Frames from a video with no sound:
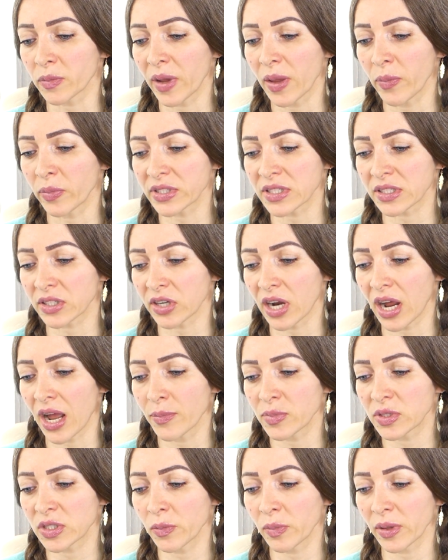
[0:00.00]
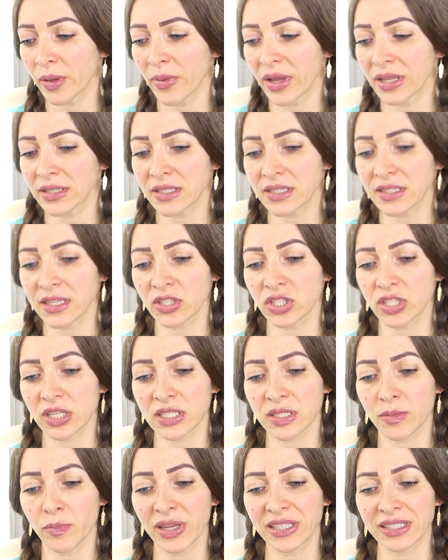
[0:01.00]
may prescribe supplements such
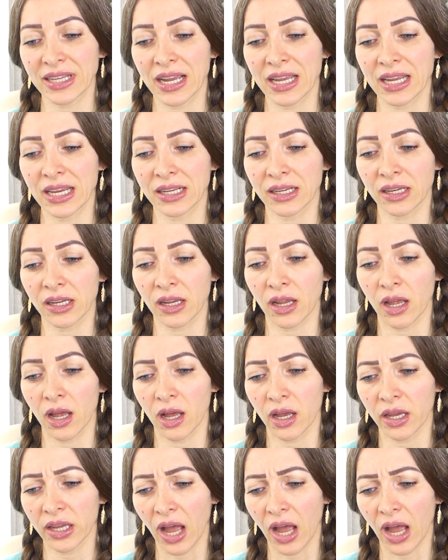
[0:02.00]
as betaine uh,